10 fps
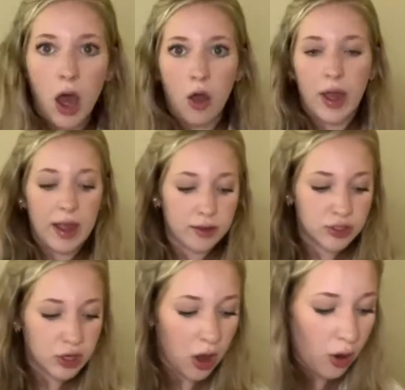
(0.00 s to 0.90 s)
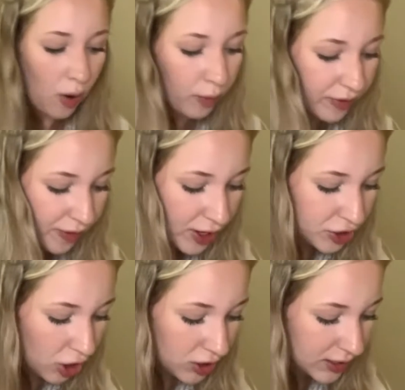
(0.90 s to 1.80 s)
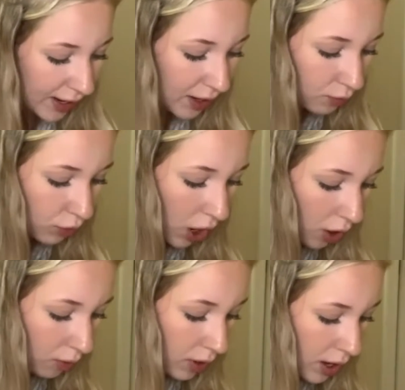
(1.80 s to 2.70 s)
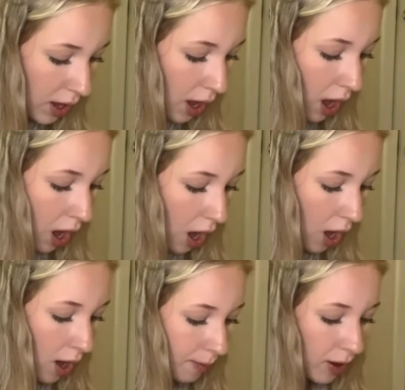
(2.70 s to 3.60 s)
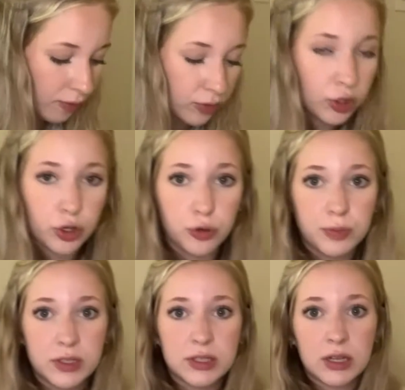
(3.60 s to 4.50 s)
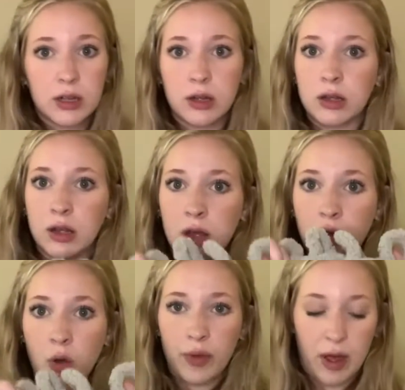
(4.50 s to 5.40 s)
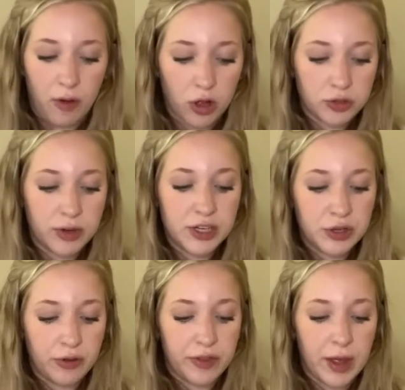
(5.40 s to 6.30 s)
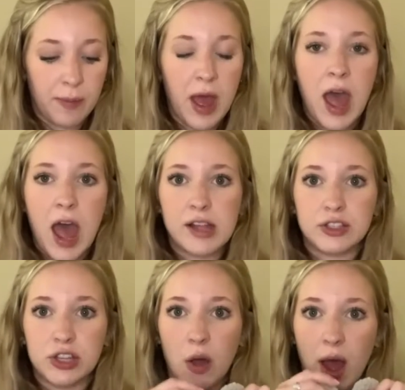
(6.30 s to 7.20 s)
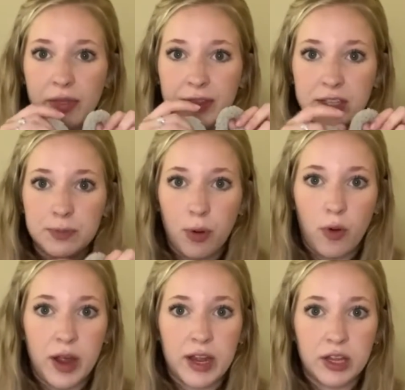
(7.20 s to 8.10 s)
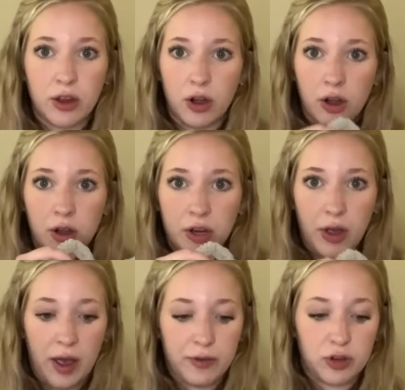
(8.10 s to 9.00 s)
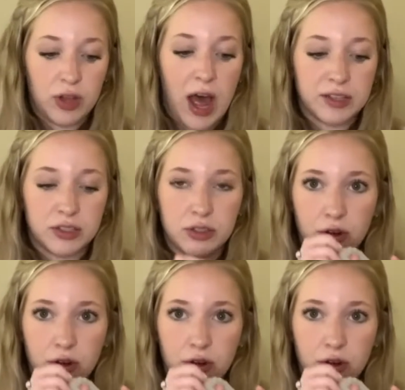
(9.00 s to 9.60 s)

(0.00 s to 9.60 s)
Okay, so we finished our second row of loops. We have all 22 of them. And so at this point, you have your last